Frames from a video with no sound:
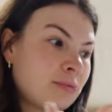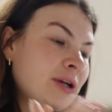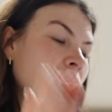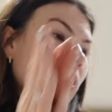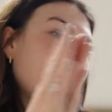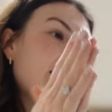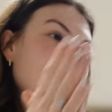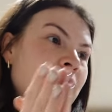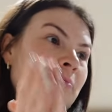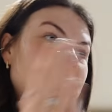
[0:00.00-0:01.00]
we got hair
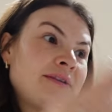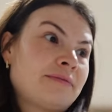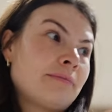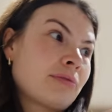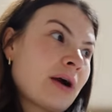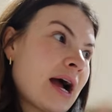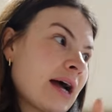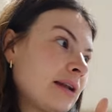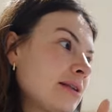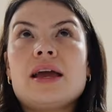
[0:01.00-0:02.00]
from a different brand.